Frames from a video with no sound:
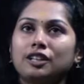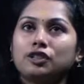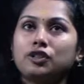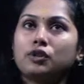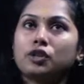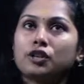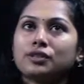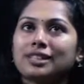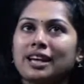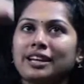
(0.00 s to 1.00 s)

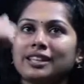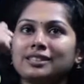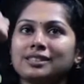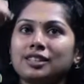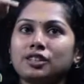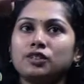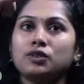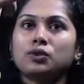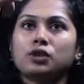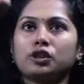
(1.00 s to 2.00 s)
nucleosides,
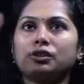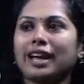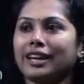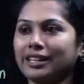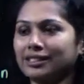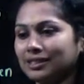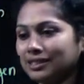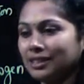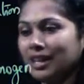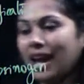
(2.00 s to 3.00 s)
nucleotides.